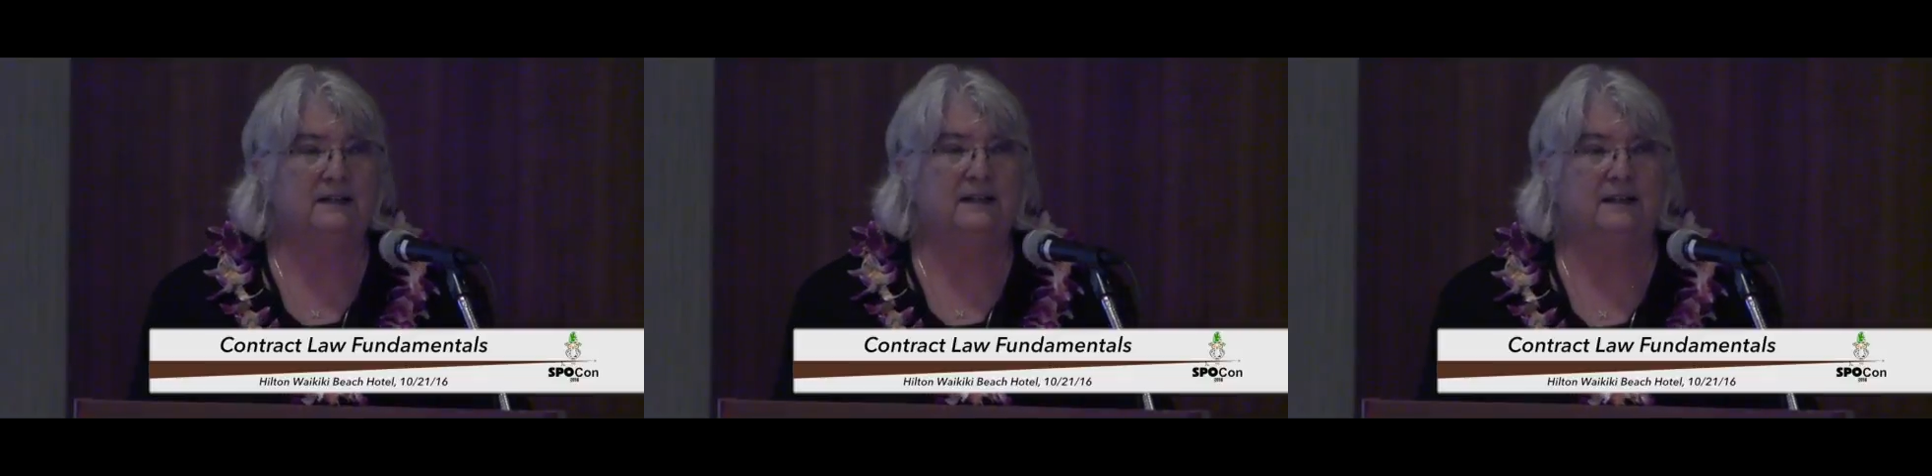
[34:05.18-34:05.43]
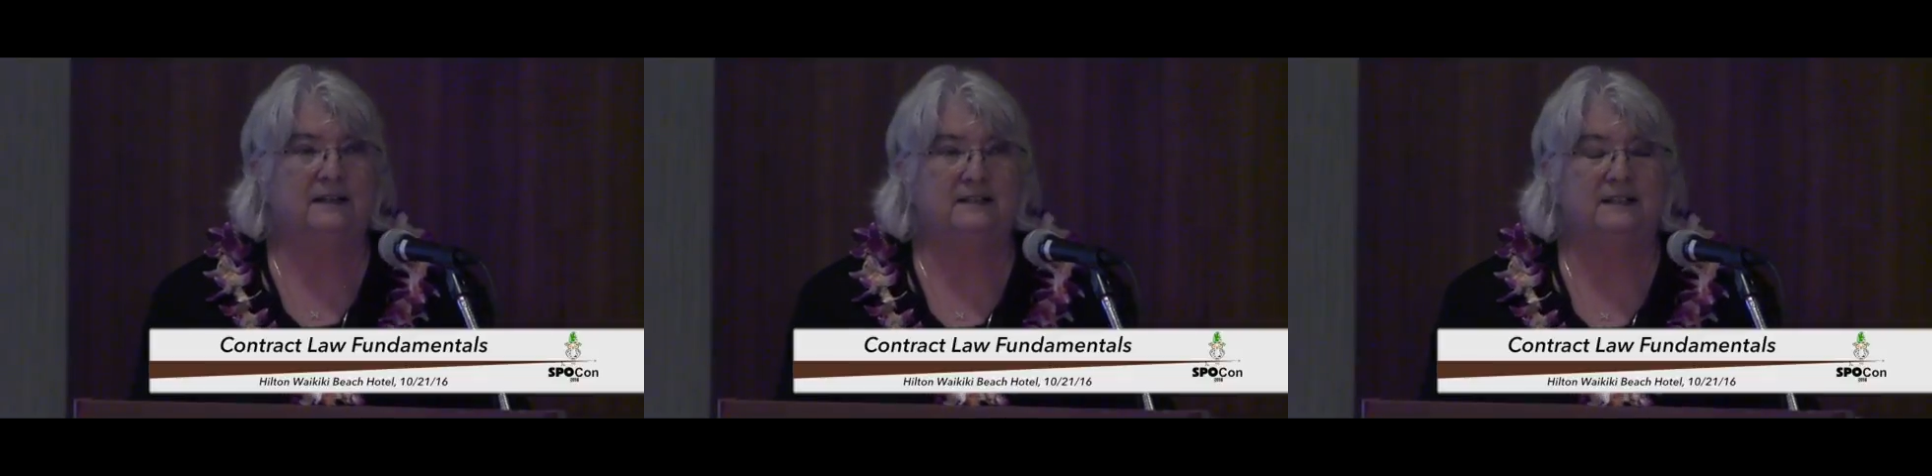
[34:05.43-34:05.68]

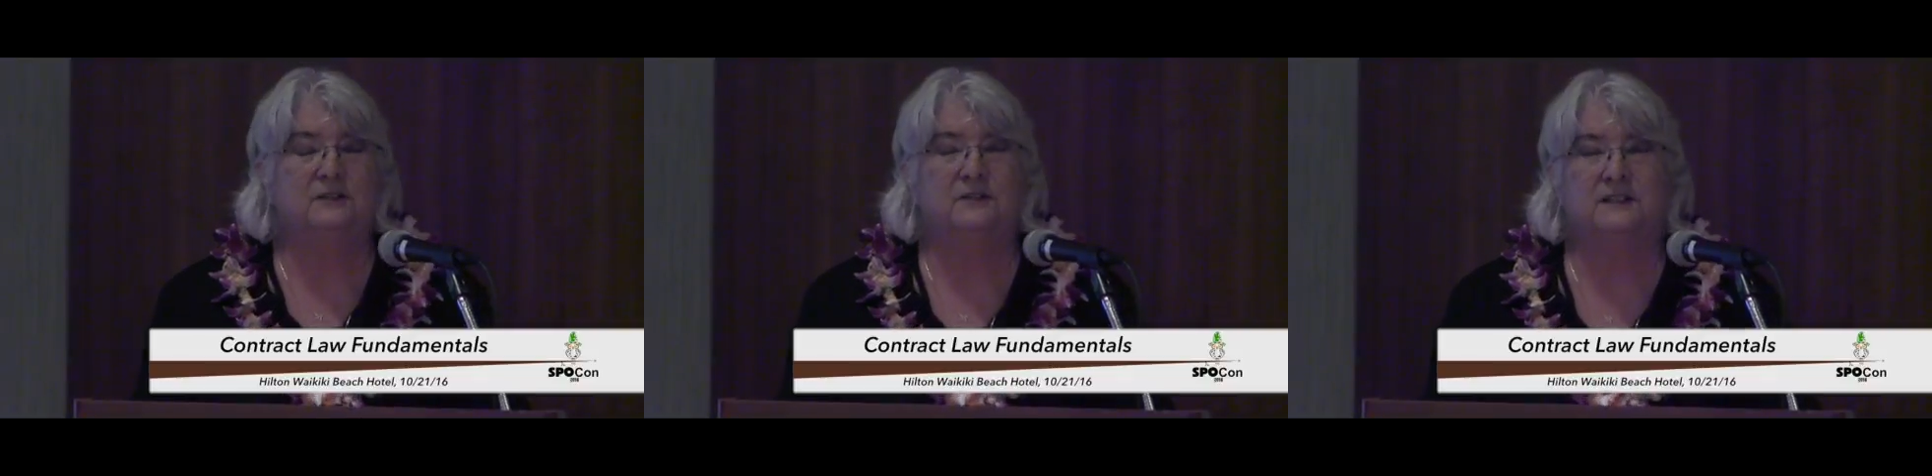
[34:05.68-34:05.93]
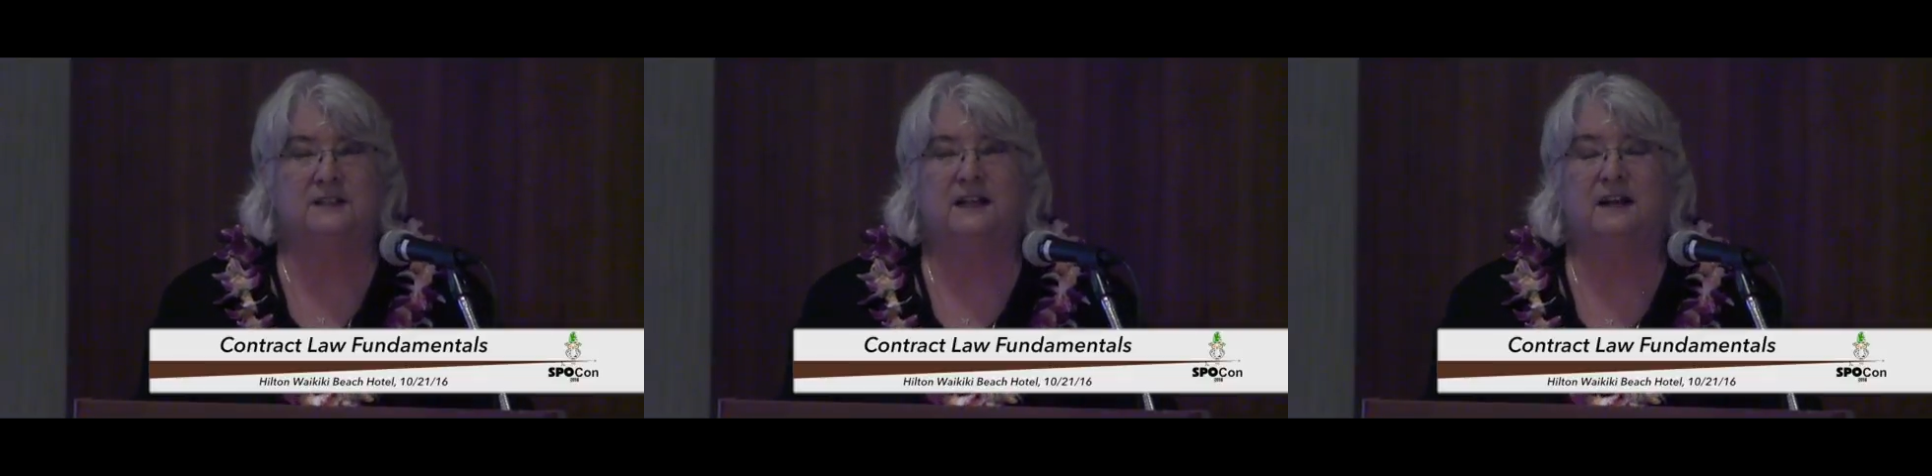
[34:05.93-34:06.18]
it's
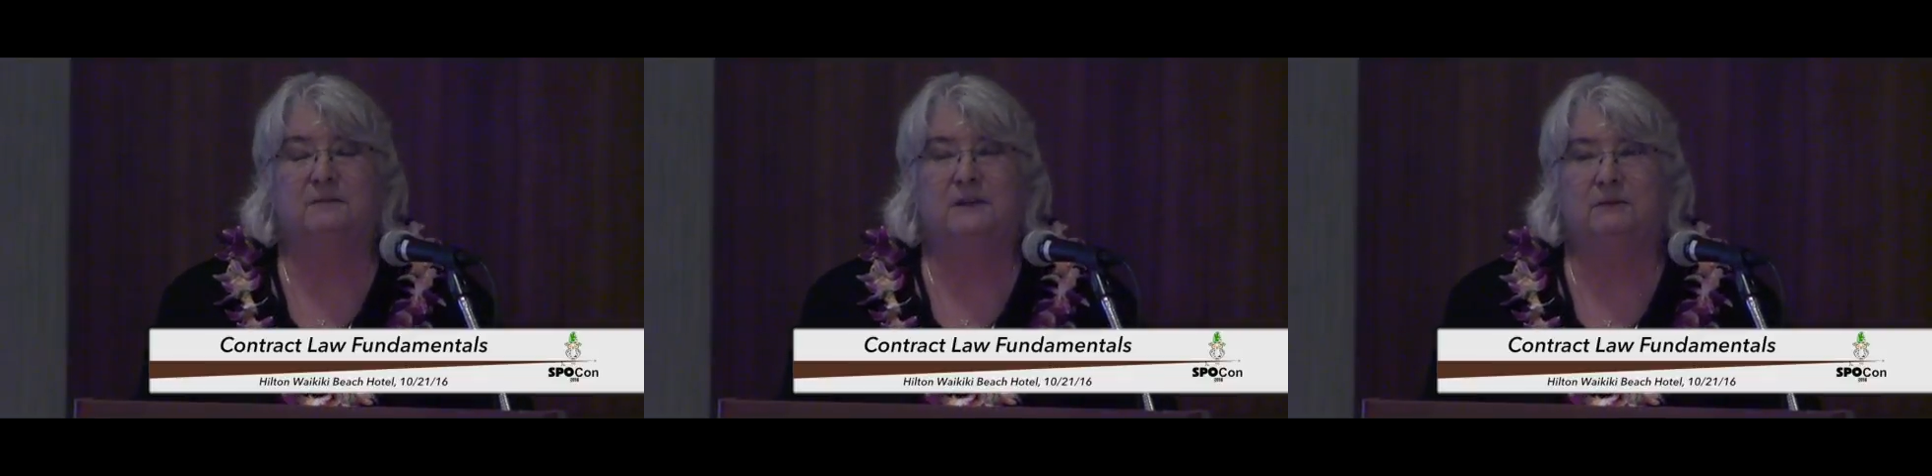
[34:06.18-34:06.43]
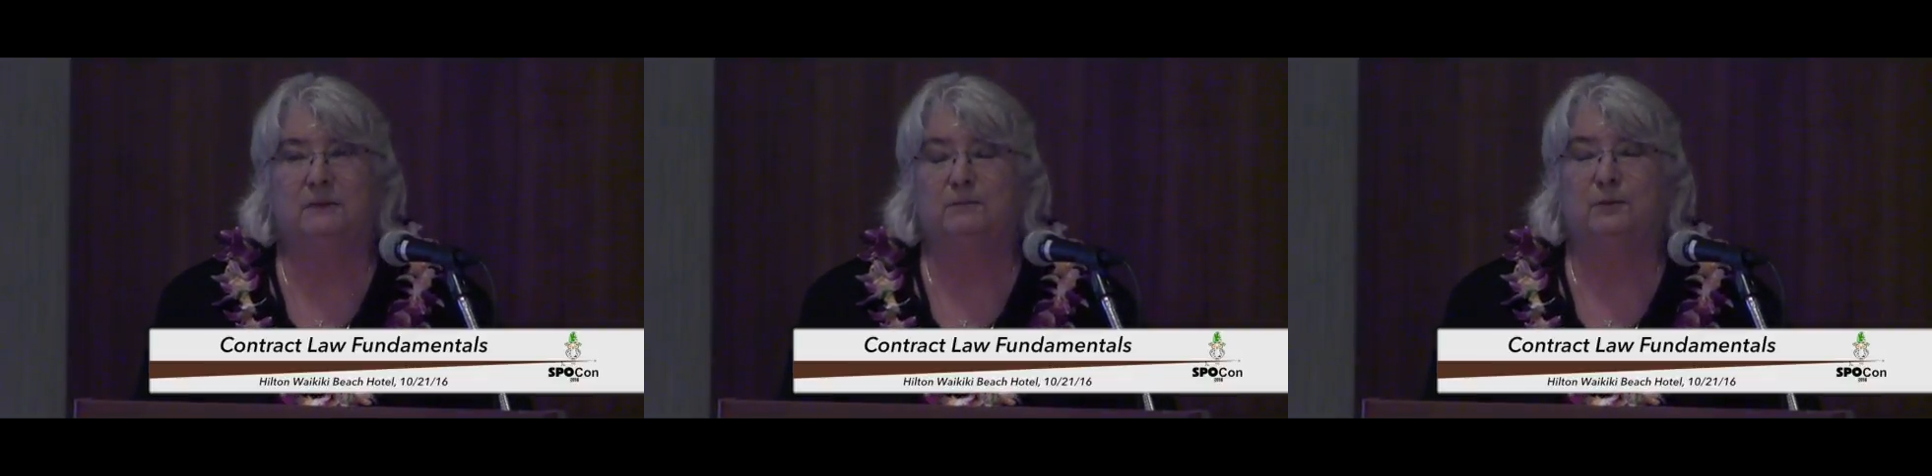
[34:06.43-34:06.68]
interesting how
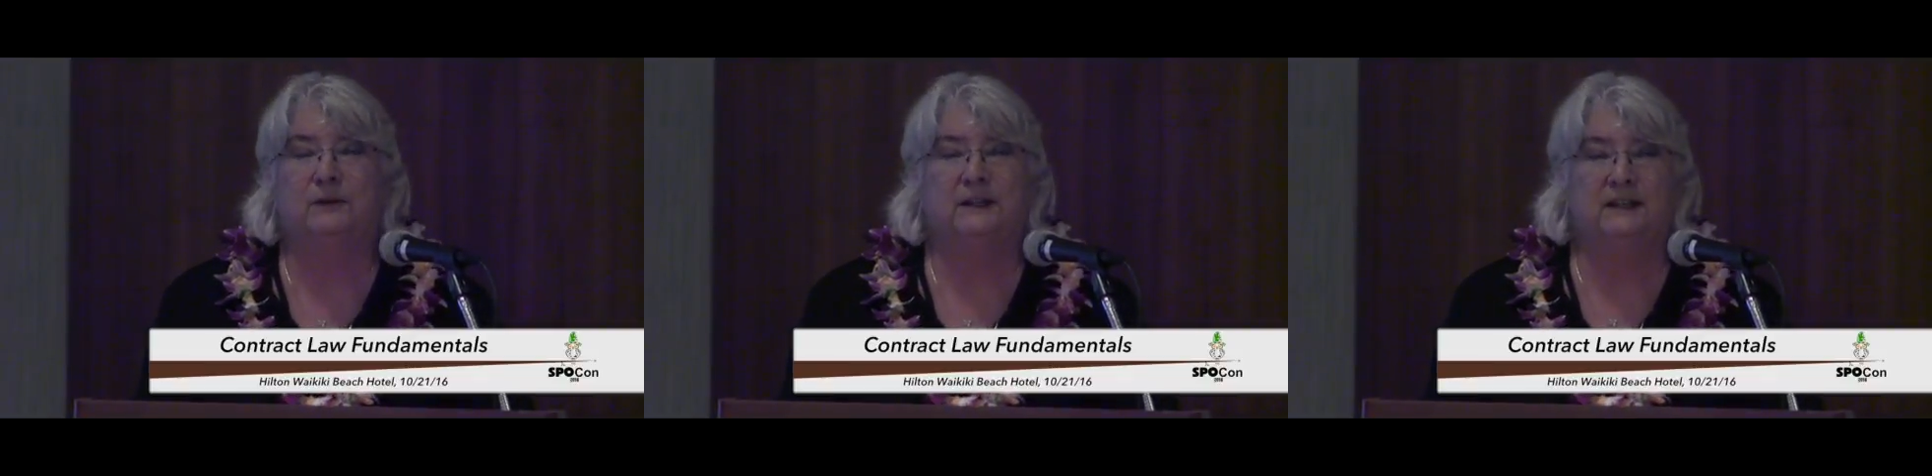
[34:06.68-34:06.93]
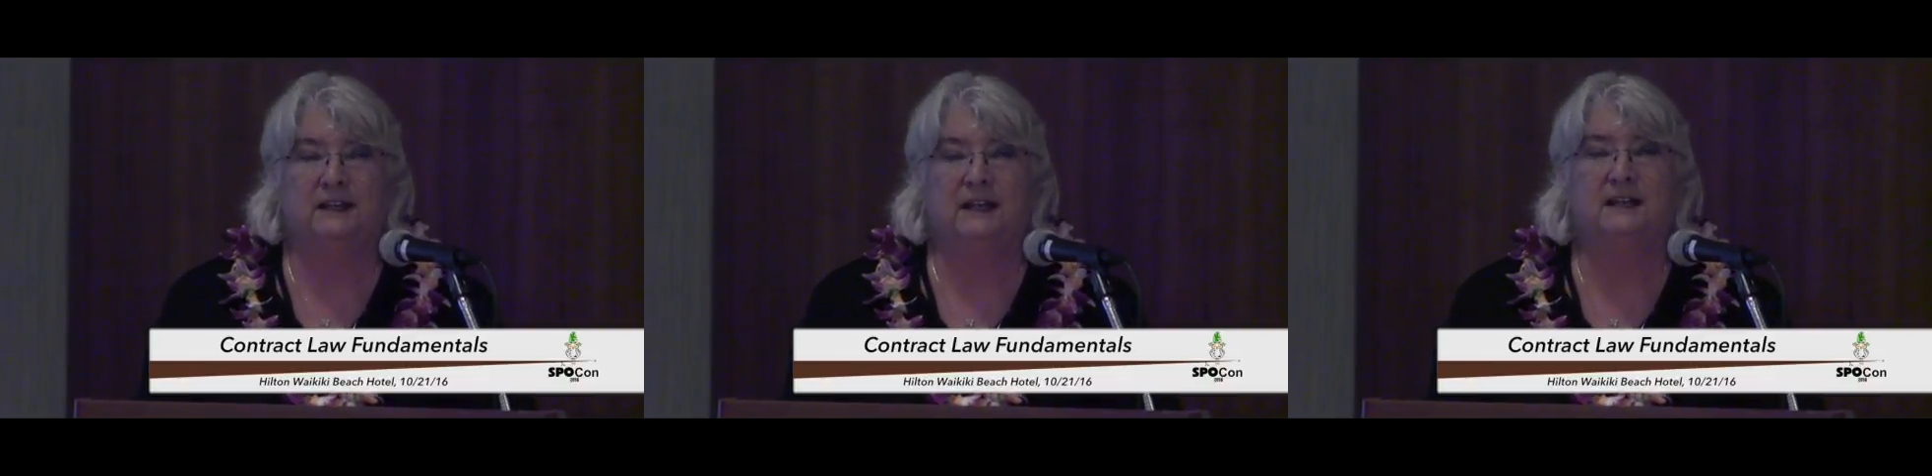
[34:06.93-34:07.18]
many
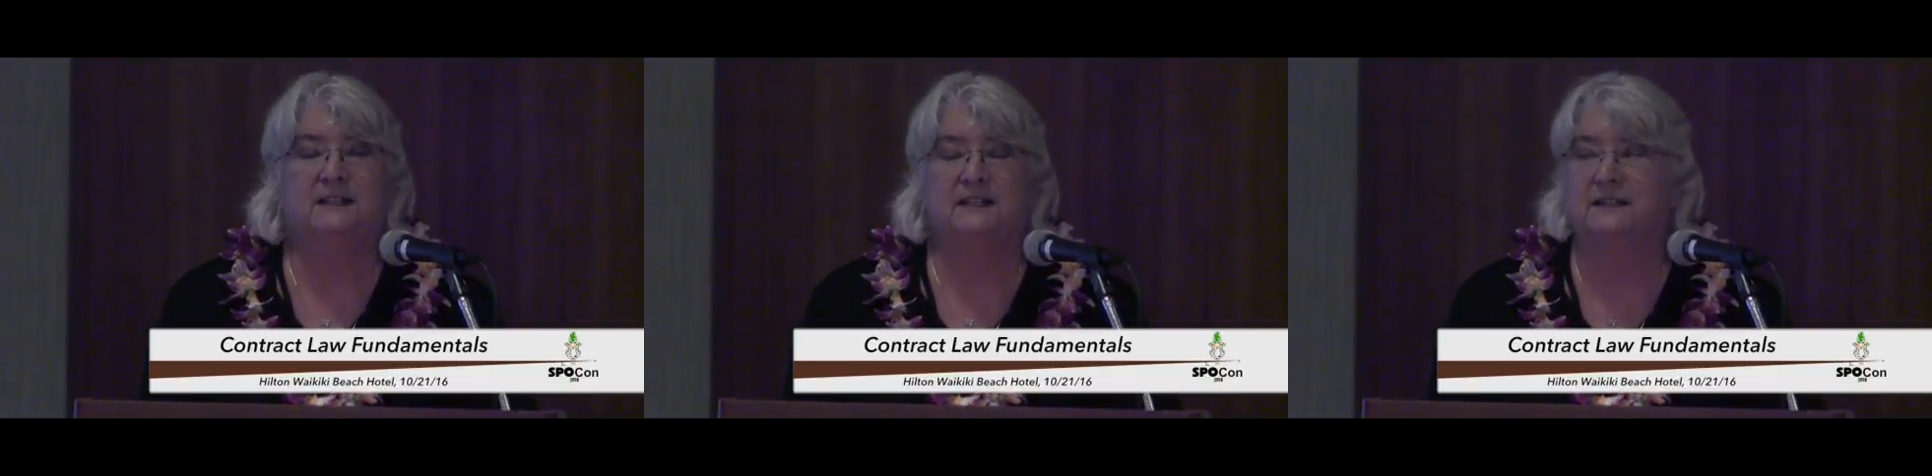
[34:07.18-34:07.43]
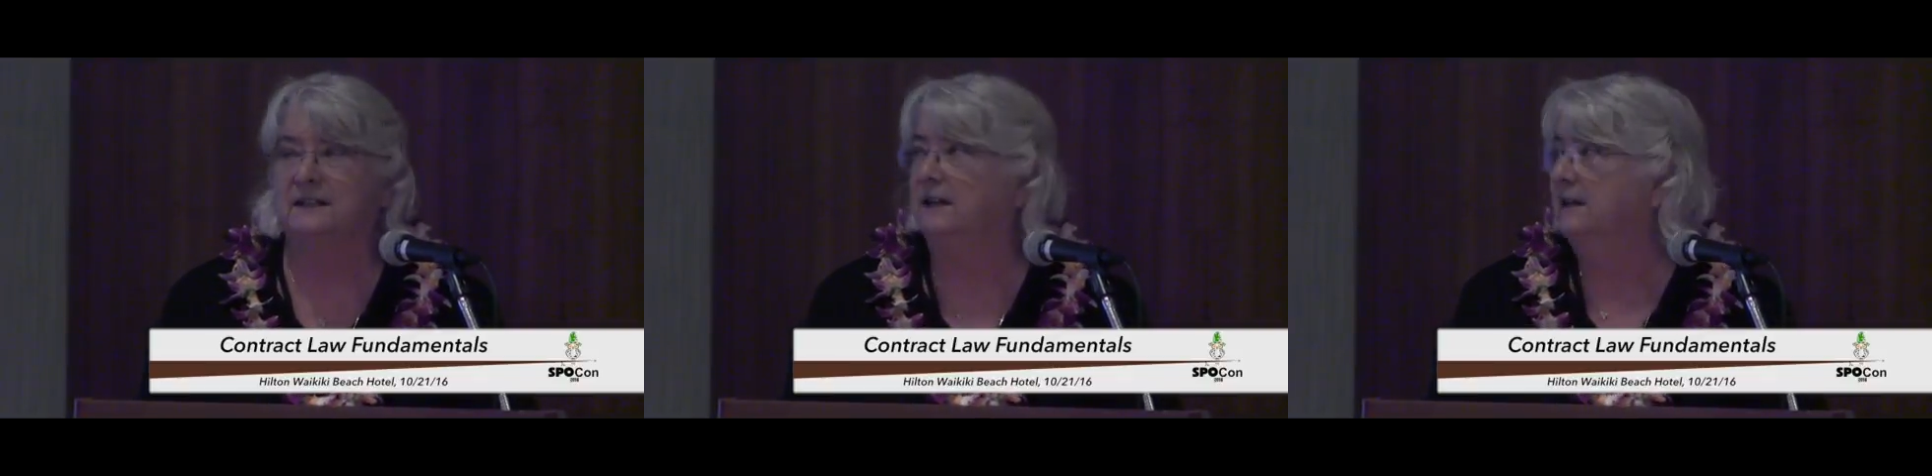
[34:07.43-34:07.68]
reported
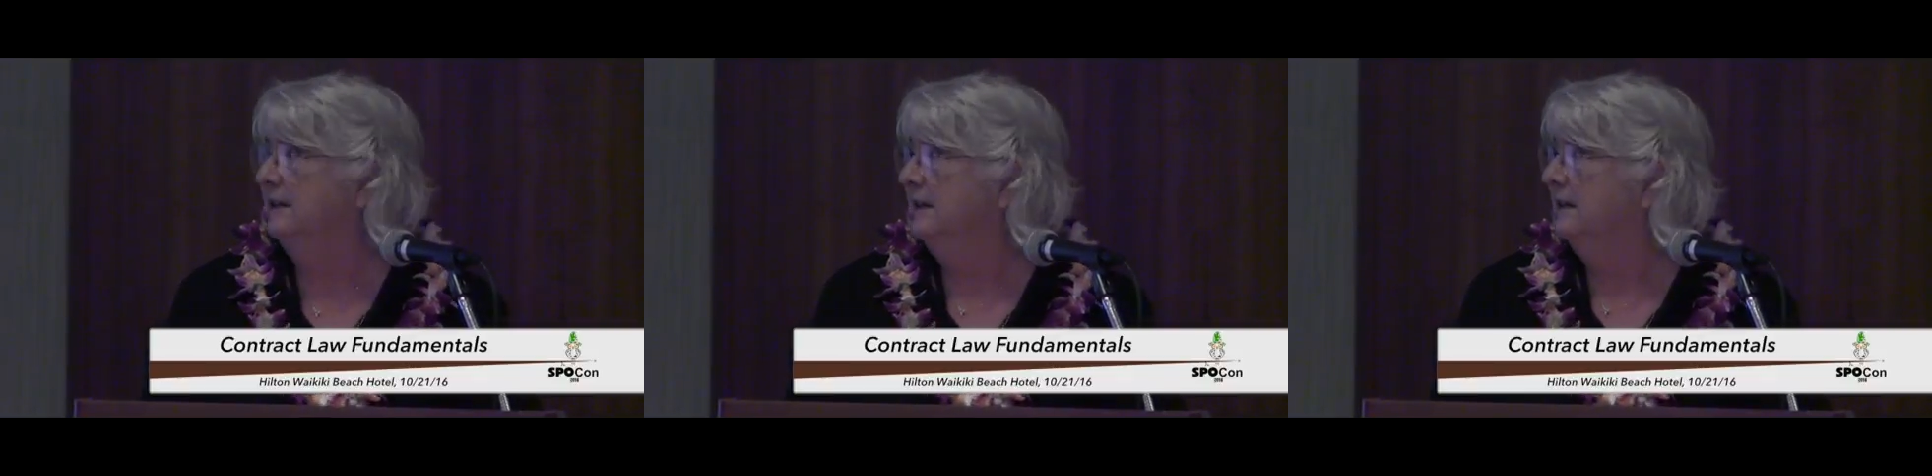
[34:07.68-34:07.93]
cases on